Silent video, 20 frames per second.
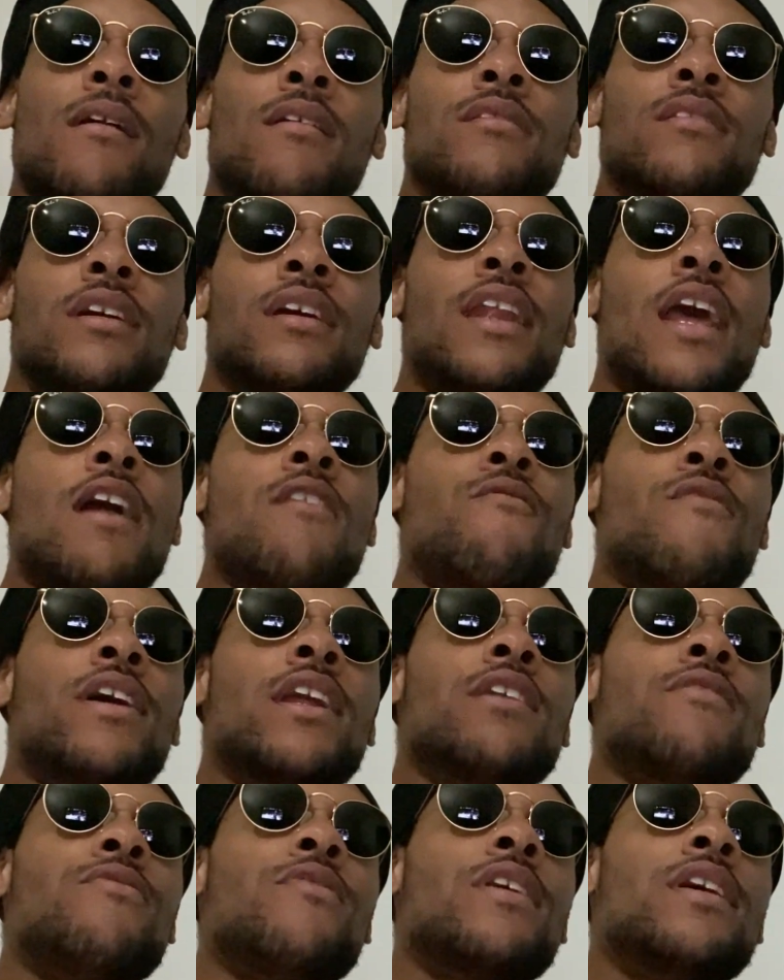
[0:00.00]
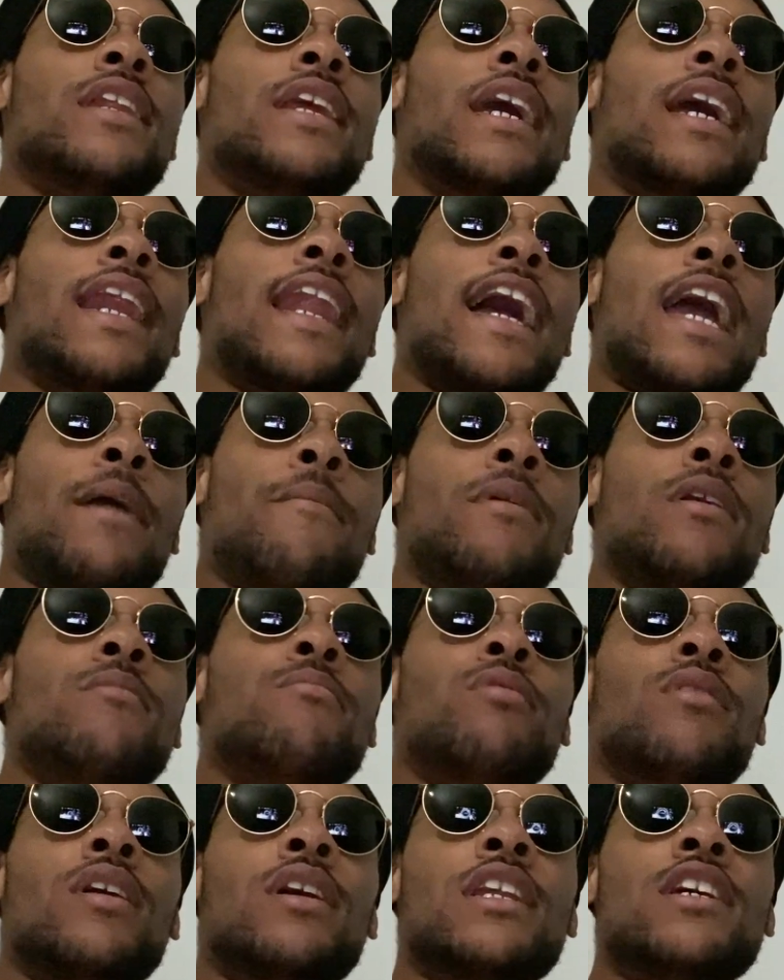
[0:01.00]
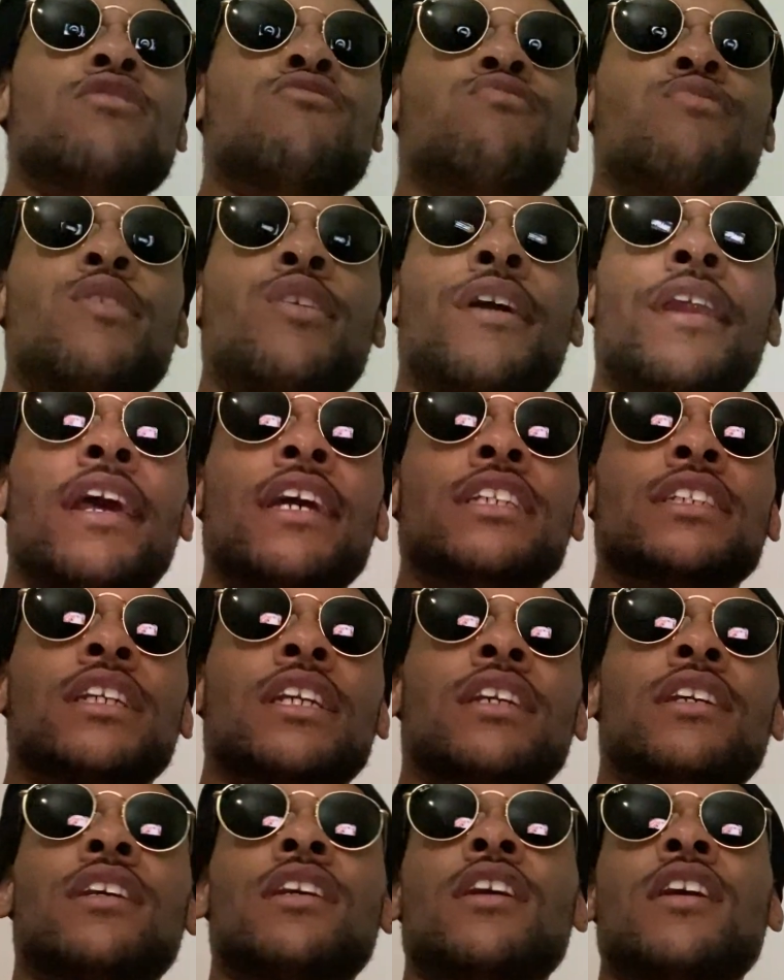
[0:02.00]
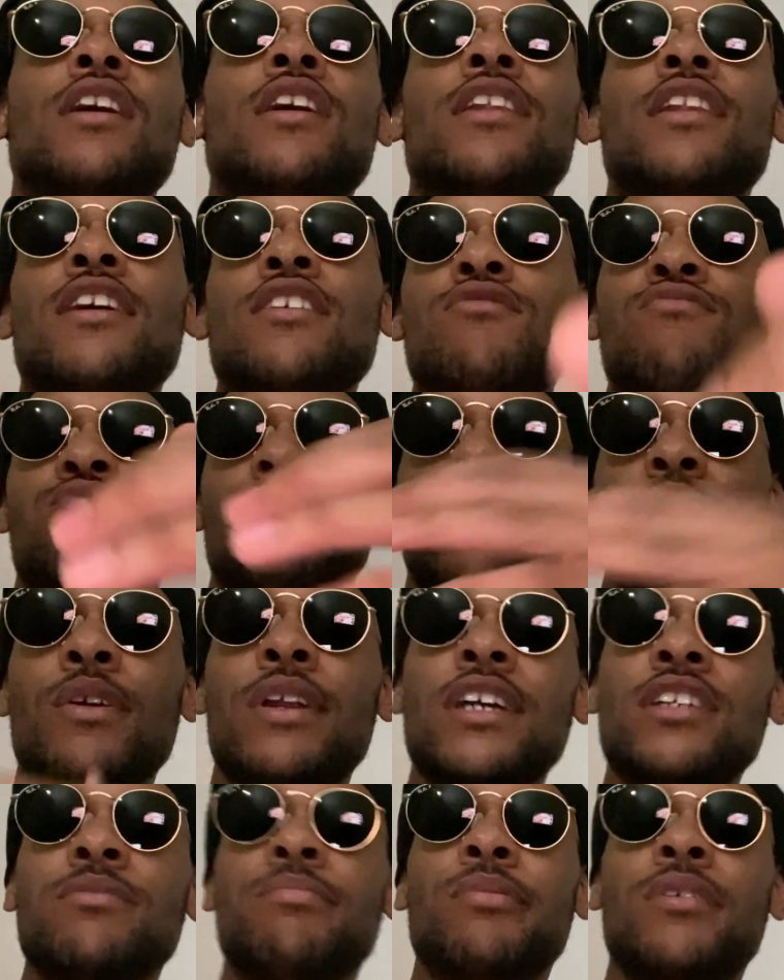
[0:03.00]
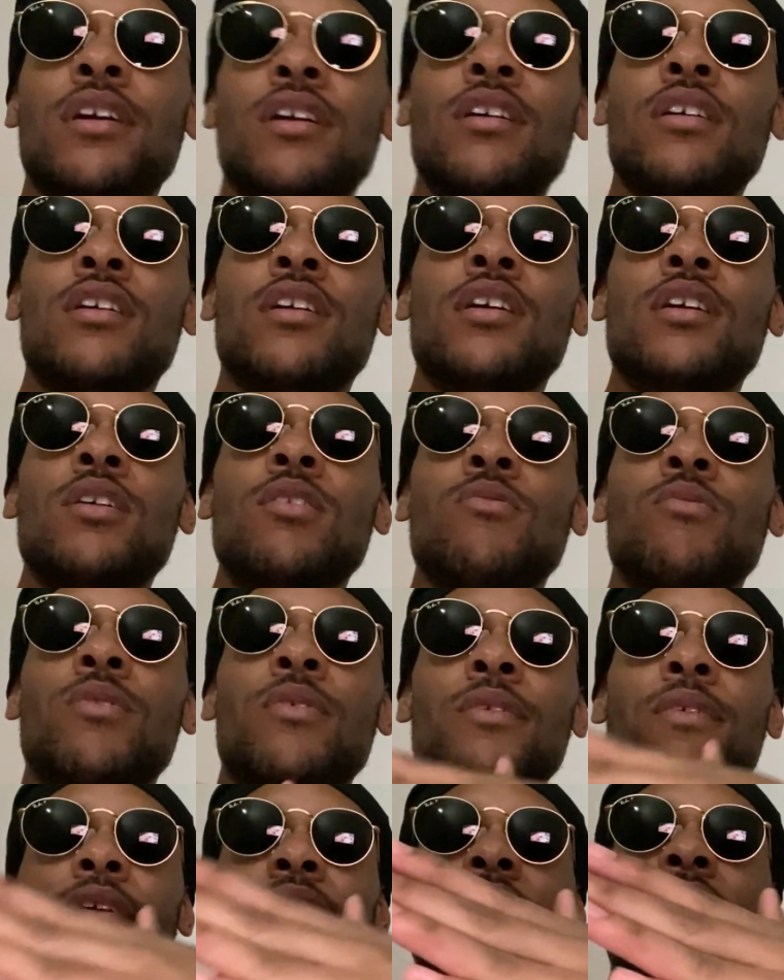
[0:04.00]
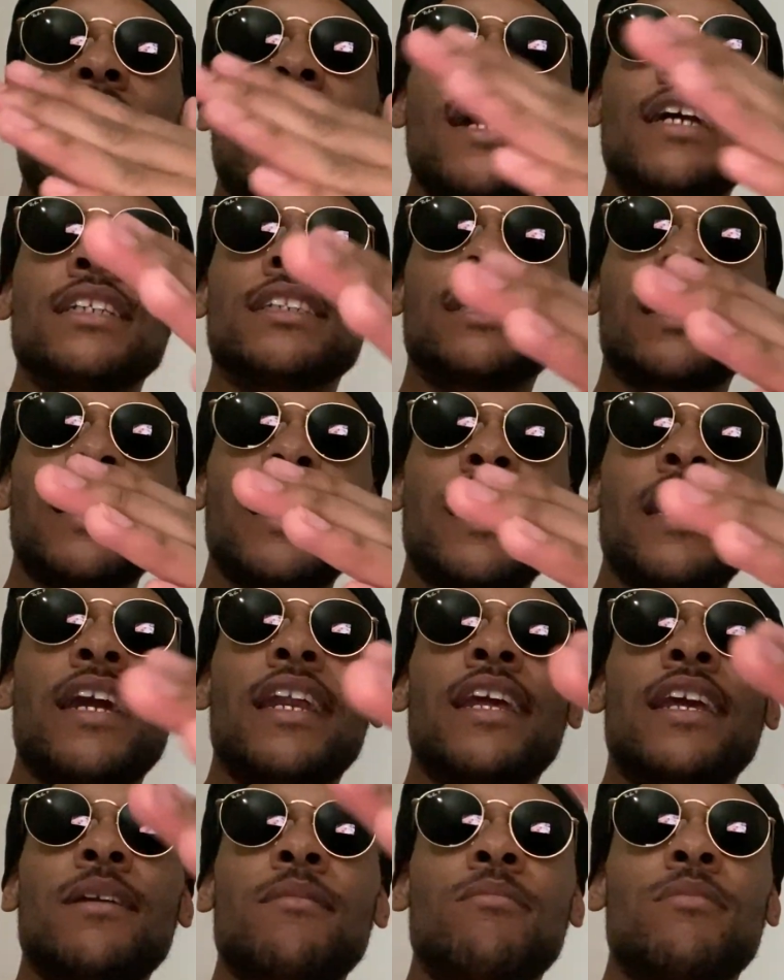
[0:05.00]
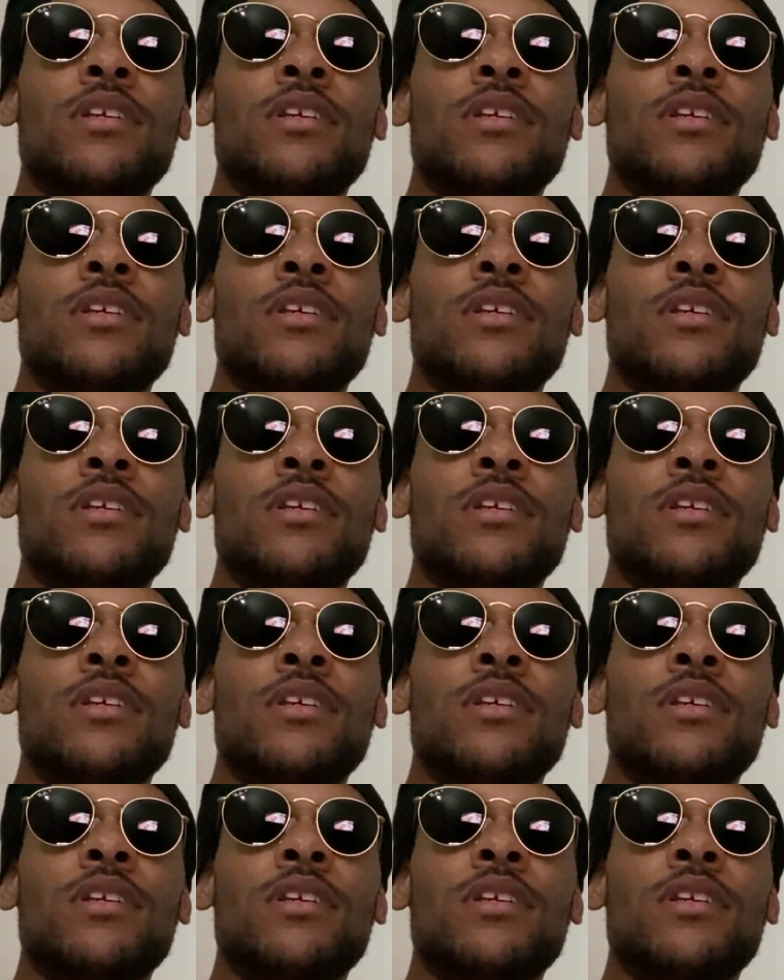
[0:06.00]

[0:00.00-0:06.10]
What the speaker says: They not ready for a nigga like me, bro. This realness, bro. We realize scared them away,